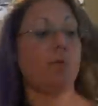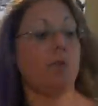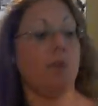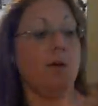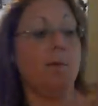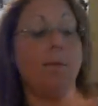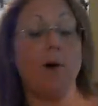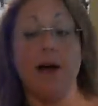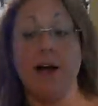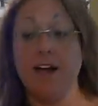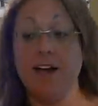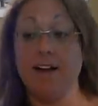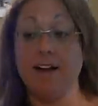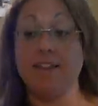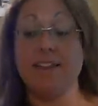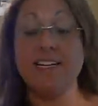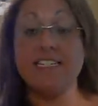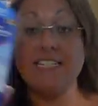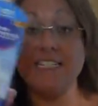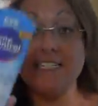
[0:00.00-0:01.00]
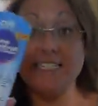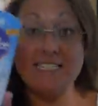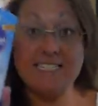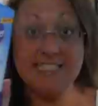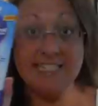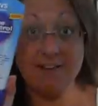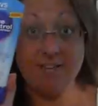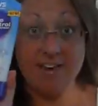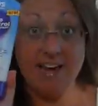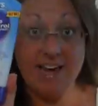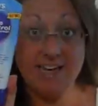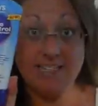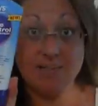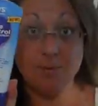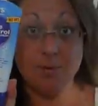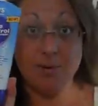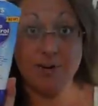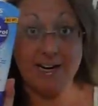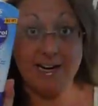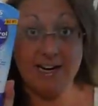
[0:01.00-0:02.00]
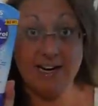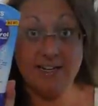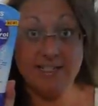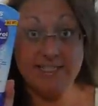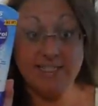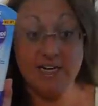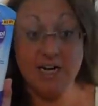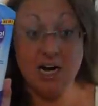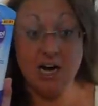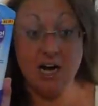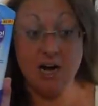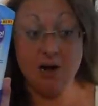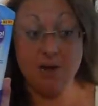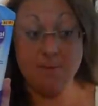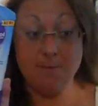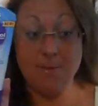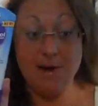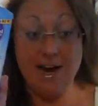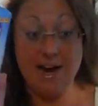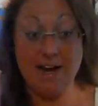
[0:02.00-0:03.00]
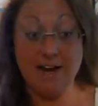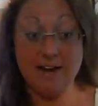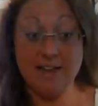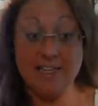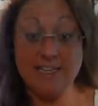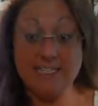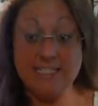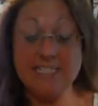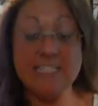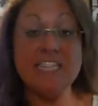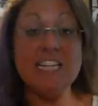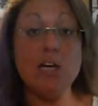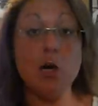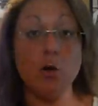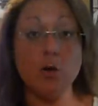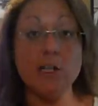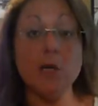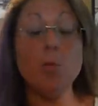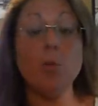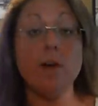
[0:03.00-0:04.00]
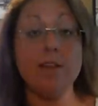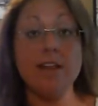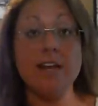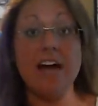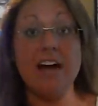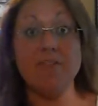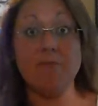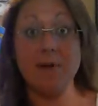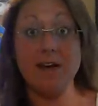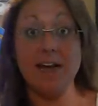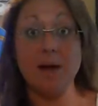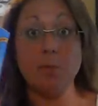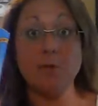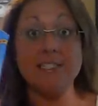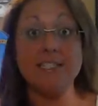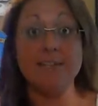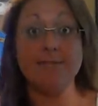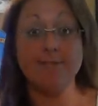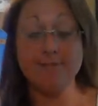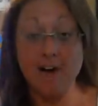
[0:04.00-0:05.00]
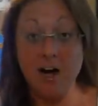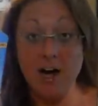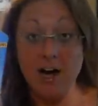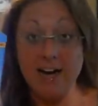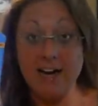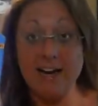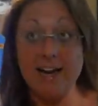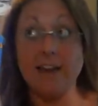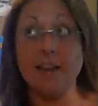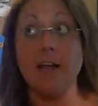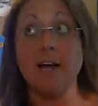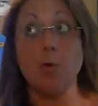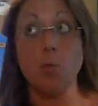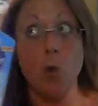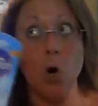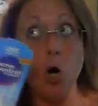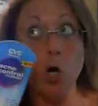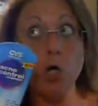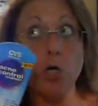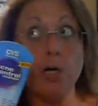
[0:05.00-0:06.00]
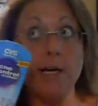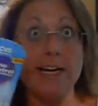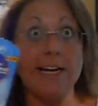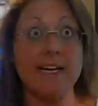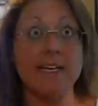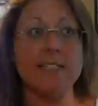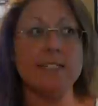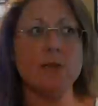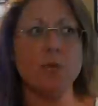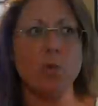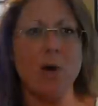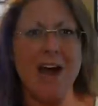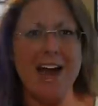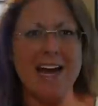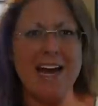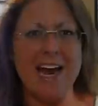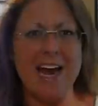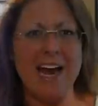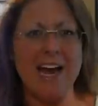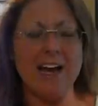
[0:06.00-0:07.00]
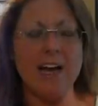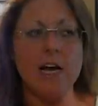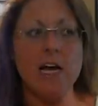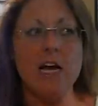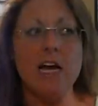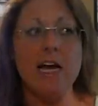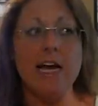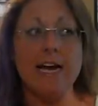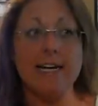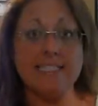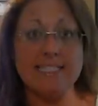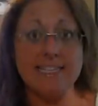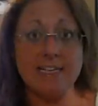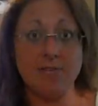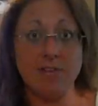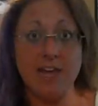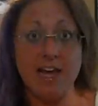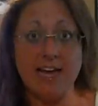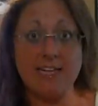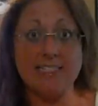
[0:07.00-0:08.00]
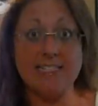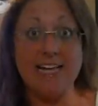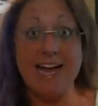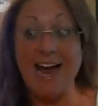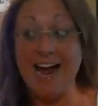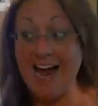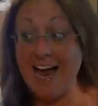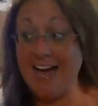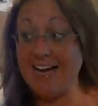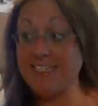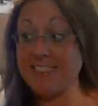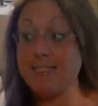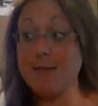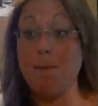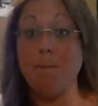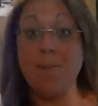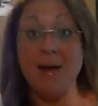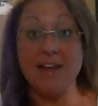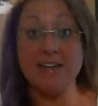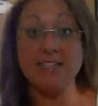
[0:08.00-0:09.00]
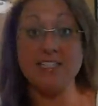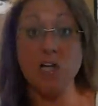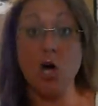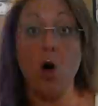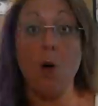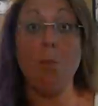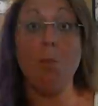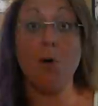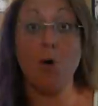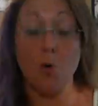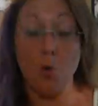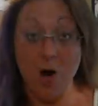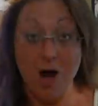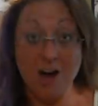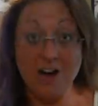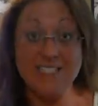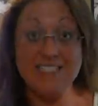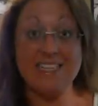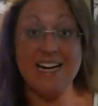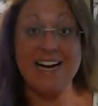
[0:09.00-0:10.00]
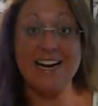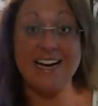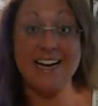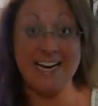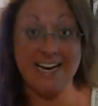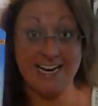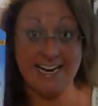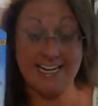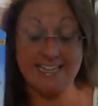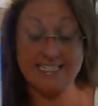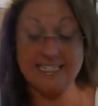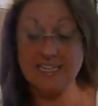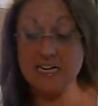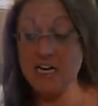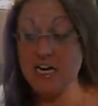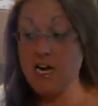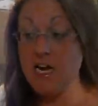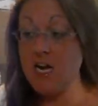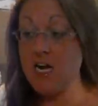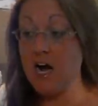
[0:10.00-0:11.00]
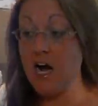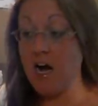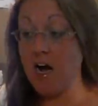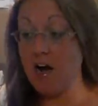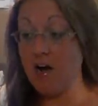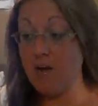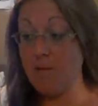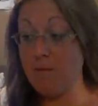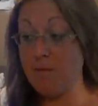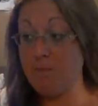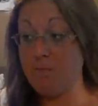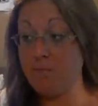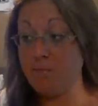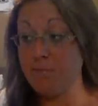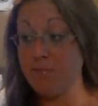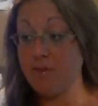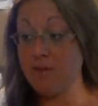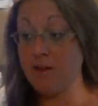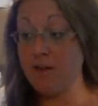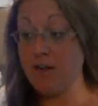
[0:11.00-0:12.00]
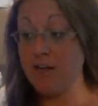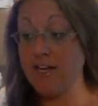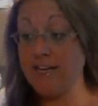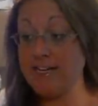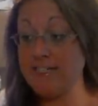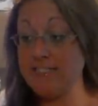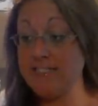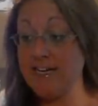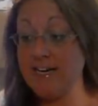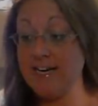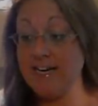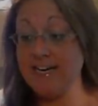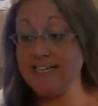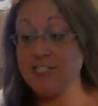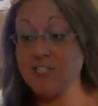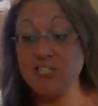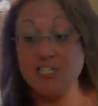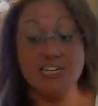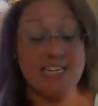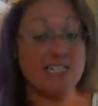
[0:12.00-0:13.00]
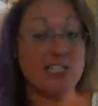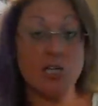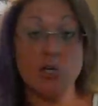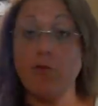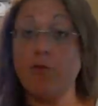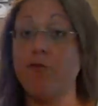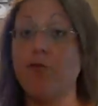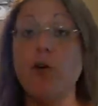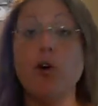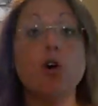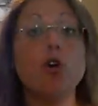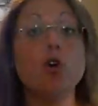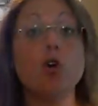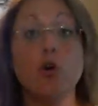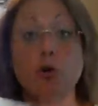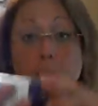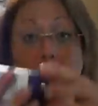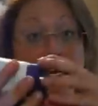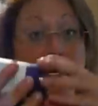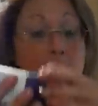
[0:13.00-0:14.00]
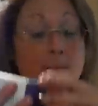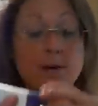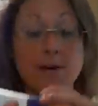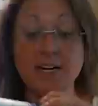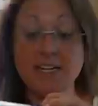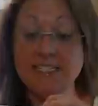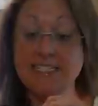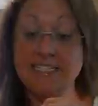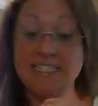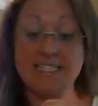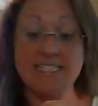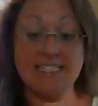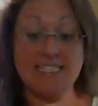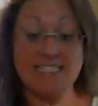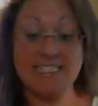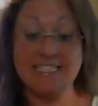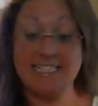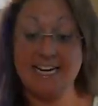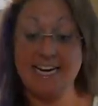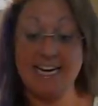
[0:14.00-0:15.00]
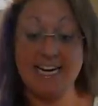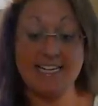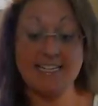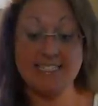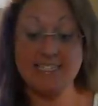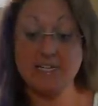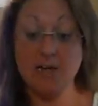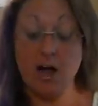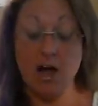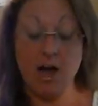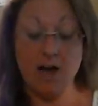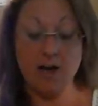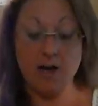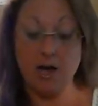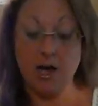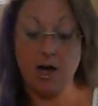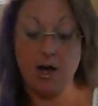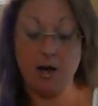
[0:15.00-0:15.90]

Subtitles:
But this is the CVS brand, and this is the only one that I've been able to find at like Walgreens, Rite Aid, and CVS that has the benzoyl peroxide in it. And like I said, it's a full cream consistency. It's not